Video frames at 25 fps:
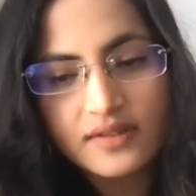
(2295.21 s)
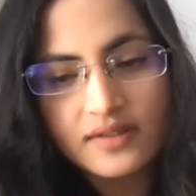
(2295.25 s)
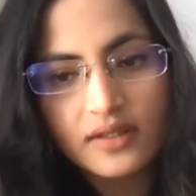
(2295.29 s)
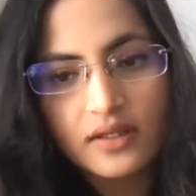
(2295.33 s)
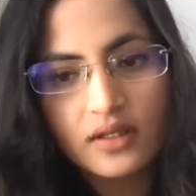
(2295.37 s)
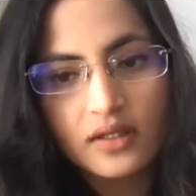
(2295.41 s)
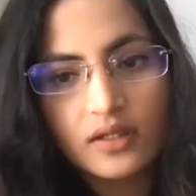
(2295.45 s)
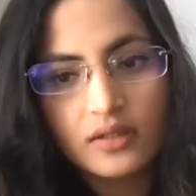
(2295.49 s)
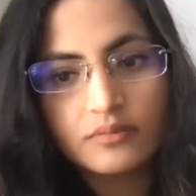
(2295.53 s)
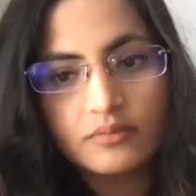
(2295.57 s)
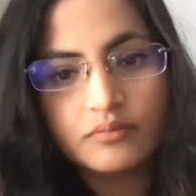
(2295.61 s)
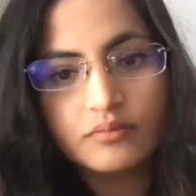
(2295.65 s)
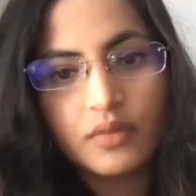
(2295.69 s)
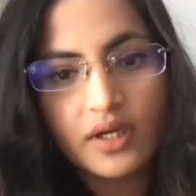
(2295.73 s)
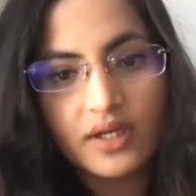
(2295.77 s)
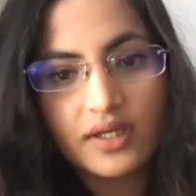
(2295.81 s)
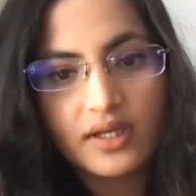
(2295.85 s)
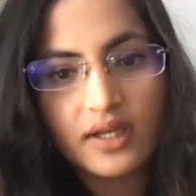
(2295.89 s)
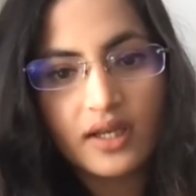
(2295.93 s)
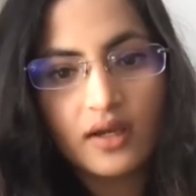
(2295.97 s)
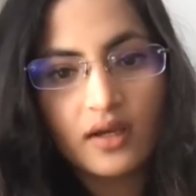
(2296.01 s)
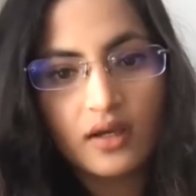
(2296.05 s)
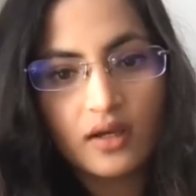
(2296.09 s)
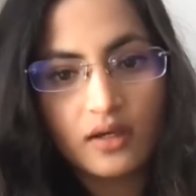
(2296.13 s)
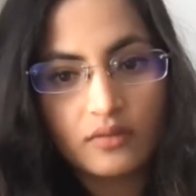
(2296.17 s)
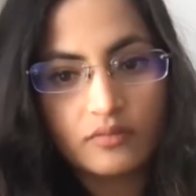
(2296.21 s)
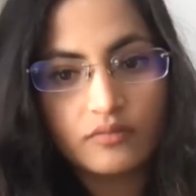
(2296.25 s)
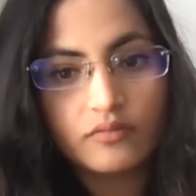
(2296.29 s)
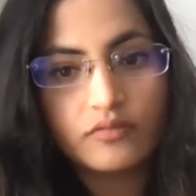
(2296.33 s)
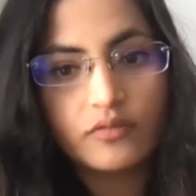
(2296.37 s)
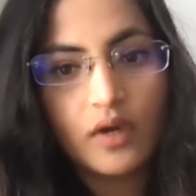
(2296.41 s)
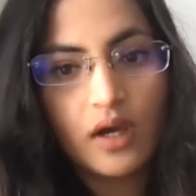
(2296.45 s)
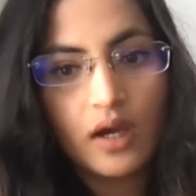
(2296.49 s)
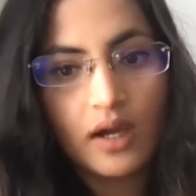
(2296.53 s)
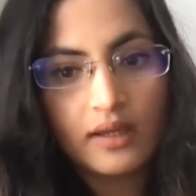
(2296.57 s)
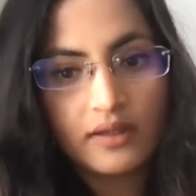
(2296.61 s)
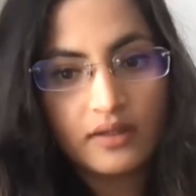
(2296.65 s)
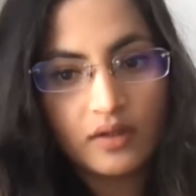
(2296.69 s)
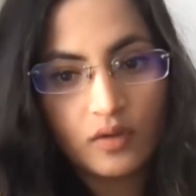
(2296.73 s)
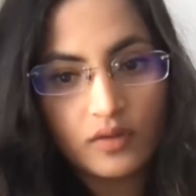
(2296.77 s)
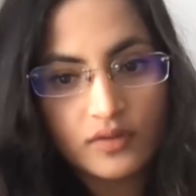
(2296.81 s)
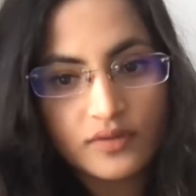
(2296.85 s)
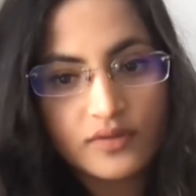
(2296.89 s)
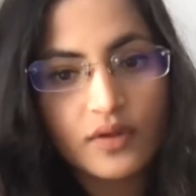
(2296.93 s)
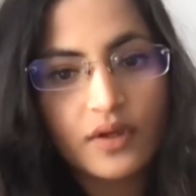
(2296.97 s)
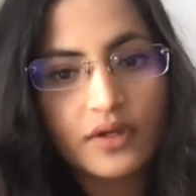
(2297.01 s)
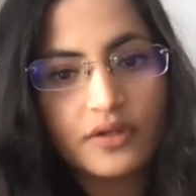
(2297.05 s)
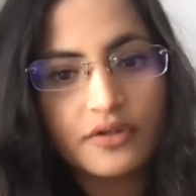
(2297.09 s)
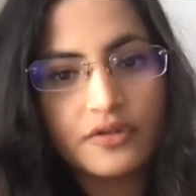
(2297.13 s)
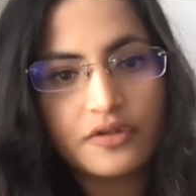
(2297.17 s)
But I
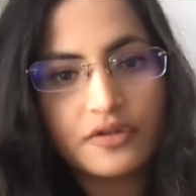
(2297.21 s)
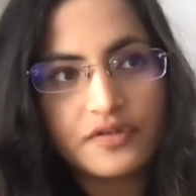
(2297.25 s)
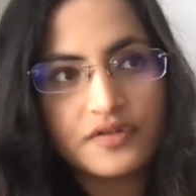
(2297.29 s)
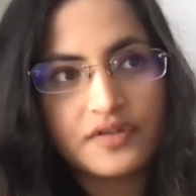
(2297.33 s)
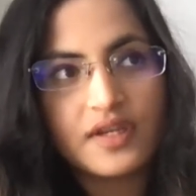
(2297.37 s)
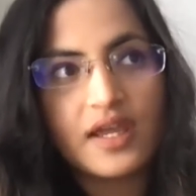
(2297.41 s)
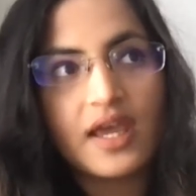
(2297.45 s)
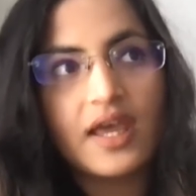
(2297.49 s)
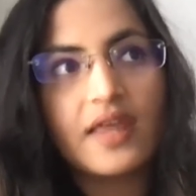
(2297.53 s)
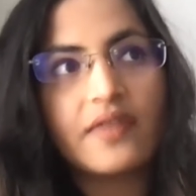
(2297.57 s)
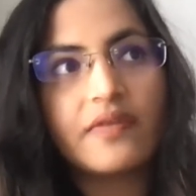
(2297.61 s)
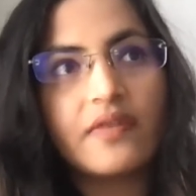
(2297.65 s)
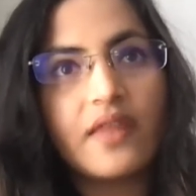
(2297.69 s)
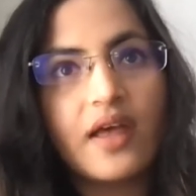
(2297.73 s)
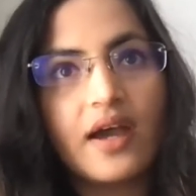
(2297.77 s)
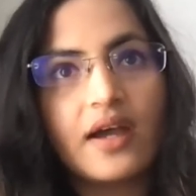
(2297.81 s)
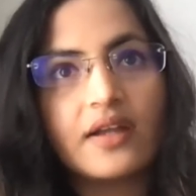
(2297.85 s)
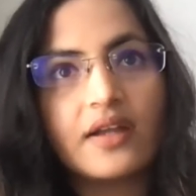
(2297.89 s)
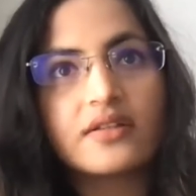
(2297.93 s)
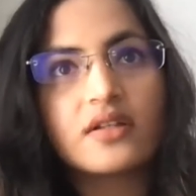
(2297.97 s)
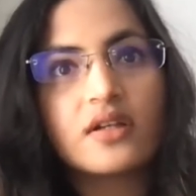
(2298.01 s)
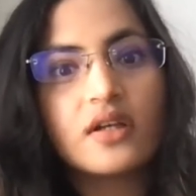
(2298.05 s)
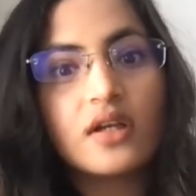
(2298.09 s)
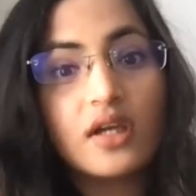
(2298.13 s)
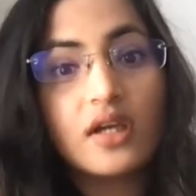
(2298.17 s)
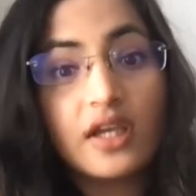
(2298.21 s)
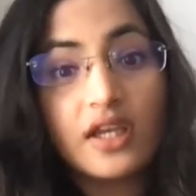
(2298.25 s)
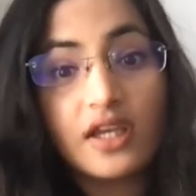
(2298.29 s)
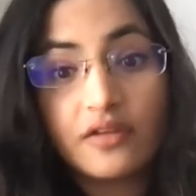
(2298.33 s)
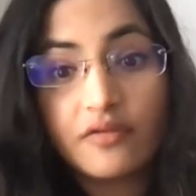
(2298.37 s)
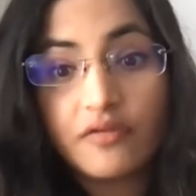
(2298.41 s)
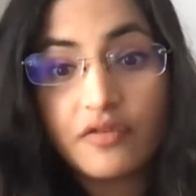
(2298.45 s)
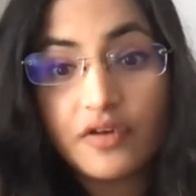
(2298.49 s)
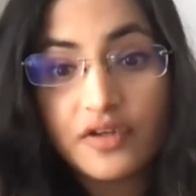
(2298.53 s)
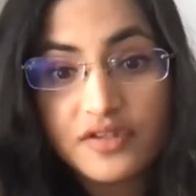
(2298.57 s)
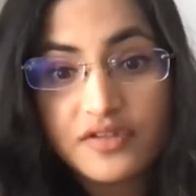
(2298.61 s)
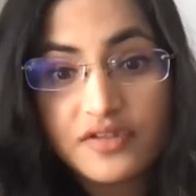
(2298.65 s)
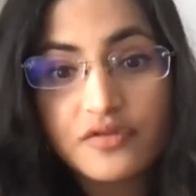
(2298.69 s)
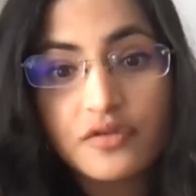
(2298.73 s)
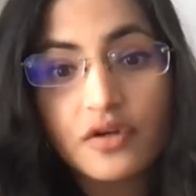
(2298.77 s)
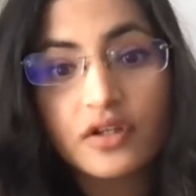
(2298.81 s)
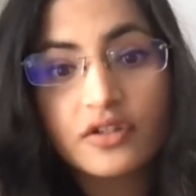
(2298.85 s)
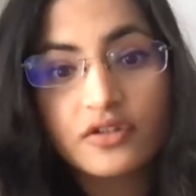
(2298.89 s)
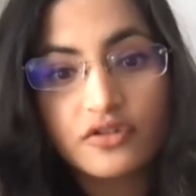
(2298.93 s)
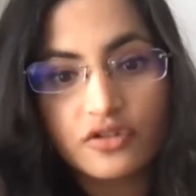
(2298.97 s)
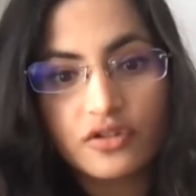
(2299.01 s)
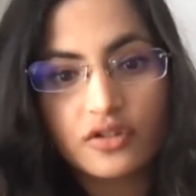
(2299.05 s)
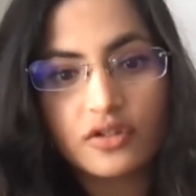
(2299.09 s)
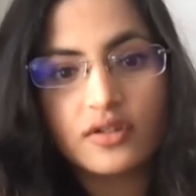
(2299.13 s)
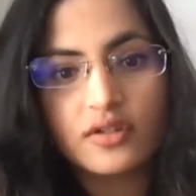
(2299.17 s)
also understand that
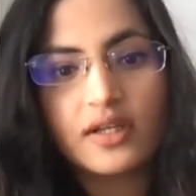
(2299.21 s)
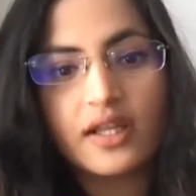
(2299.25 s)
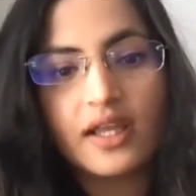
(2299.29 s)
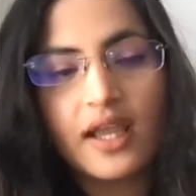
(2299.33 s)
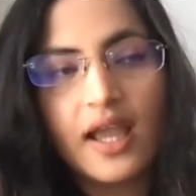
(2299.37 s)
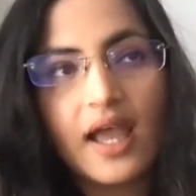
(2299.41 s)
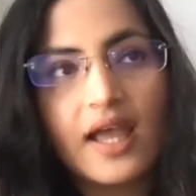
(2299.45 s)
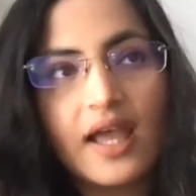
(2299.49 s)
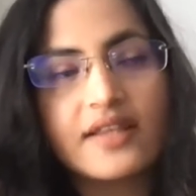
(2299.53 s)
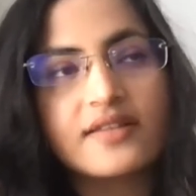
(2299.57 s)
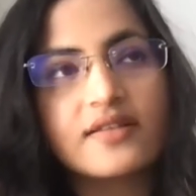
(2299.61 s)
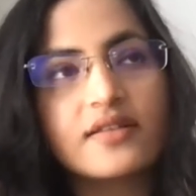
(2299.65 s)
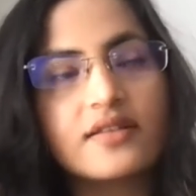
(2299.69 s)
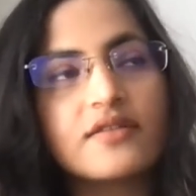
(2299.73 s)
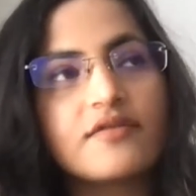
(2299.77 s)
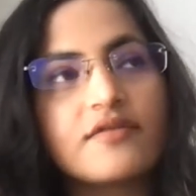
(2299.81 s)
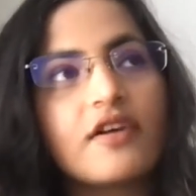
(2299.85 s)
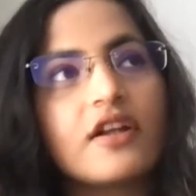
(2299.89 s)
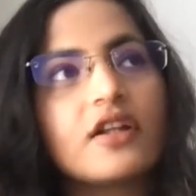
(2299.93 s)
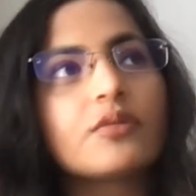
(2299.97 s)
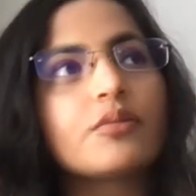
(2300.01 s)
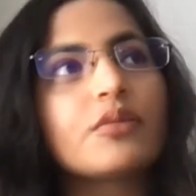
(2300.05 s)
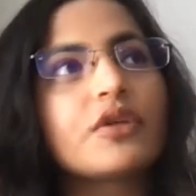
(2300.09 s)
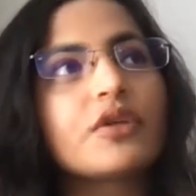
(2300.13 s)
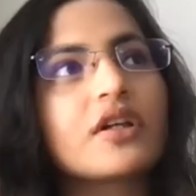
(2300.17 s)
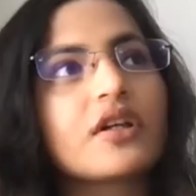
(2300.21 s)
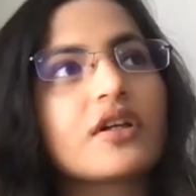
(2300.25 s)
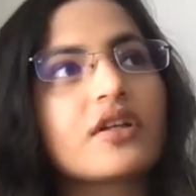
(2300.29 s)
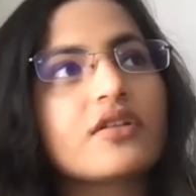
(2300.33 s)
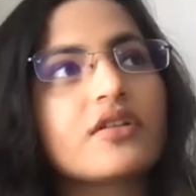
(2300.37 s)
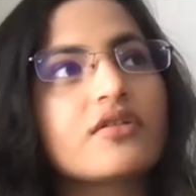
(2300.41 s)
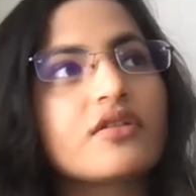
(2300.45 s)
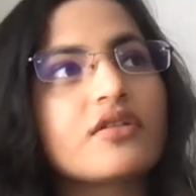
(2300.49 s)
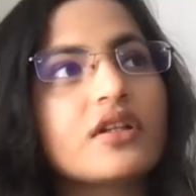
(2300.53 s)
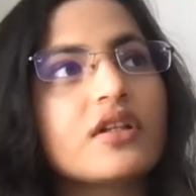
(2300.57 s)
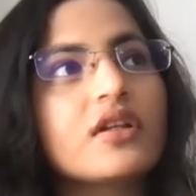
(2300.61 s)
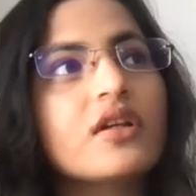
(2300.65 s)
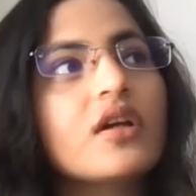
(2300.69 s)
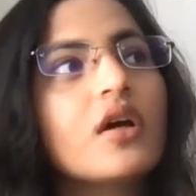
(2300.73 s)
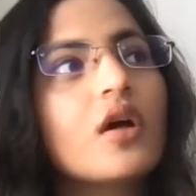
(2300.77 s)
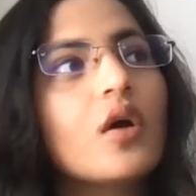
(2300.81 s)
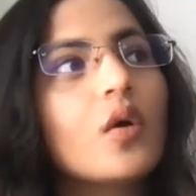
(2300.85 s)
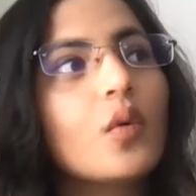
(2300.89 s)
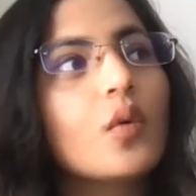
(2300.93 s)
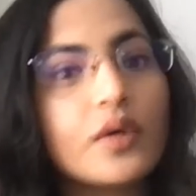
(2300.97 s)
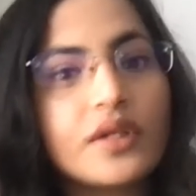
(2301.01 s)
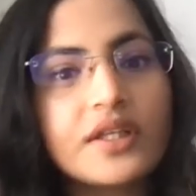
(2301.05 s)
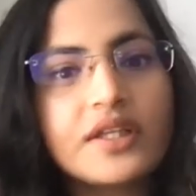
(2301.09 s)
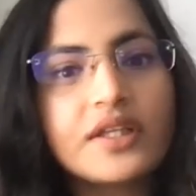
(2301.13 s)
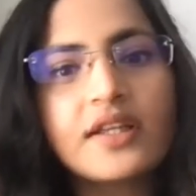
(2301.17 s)
infrastructure, like as a developing country,
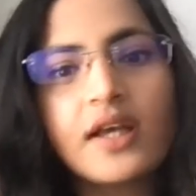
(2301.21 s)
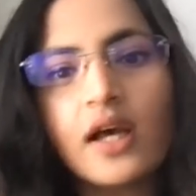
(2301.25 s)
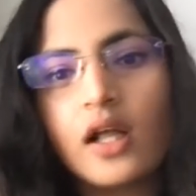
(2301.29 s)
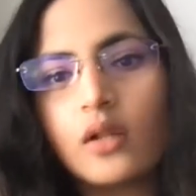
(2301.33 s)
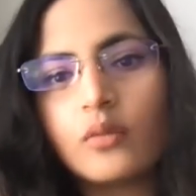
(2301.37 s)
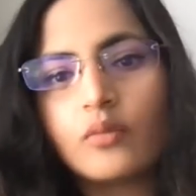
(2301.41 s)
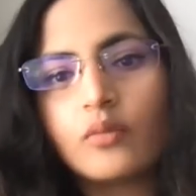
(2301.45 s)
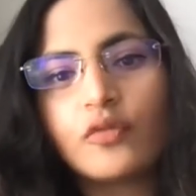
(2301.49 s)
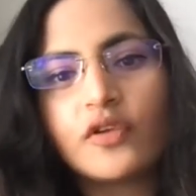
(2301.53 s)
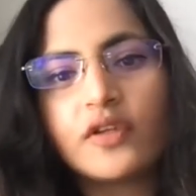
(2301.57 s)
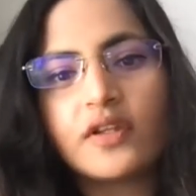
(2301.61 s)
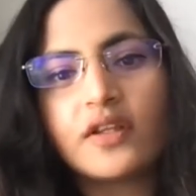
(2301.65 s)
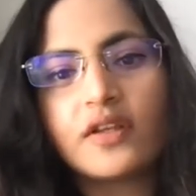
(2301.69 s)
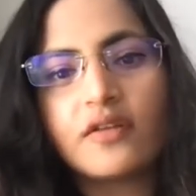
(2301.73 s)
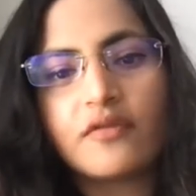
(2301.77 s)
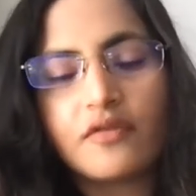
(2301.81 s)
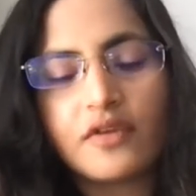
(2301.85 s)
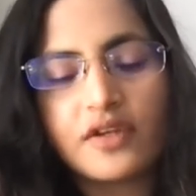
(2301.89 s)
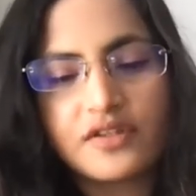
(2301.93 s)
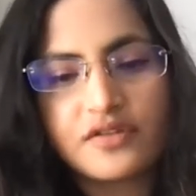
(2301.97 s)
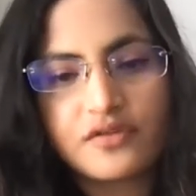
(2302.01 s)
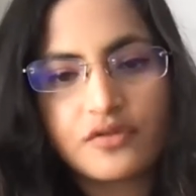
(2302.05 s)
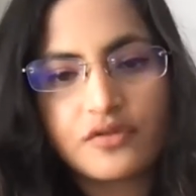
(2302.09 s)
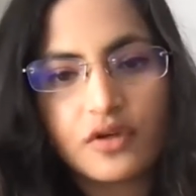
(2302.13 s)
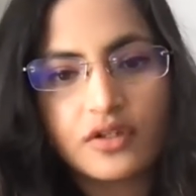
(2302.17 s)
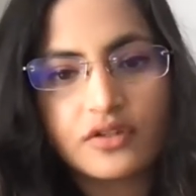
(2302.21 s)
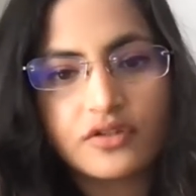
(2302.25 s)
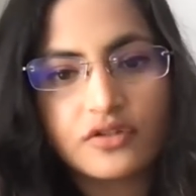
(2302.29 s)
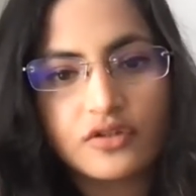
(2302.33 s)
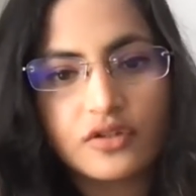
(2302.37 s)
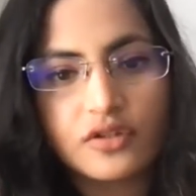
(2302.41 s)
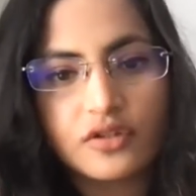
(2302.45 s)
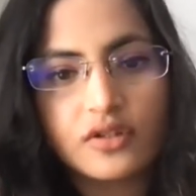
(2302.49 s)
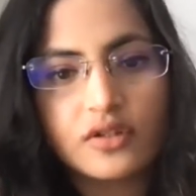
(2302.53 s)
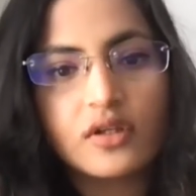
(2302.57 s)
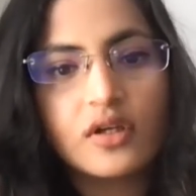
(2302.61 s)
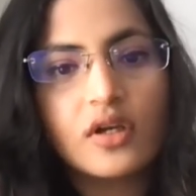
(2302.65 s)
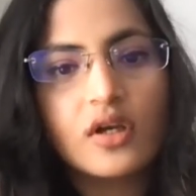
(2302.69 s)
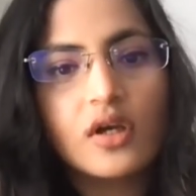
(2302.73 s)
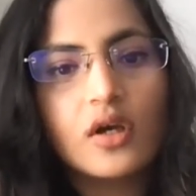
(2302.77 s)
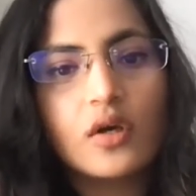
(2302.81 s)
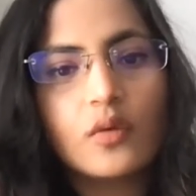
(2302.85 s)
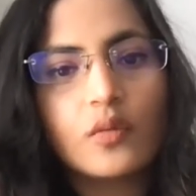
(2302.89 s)
we need help with infrastructure.